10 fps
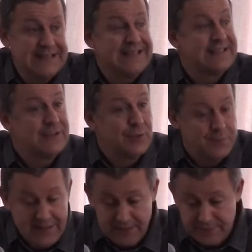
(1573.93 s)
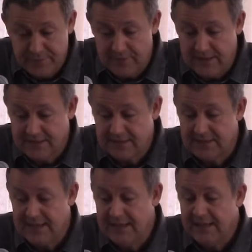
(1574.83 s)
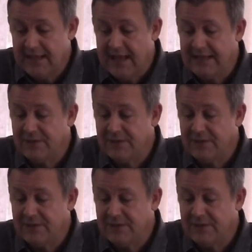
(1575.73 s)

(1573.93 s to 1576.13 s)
It is still best for us and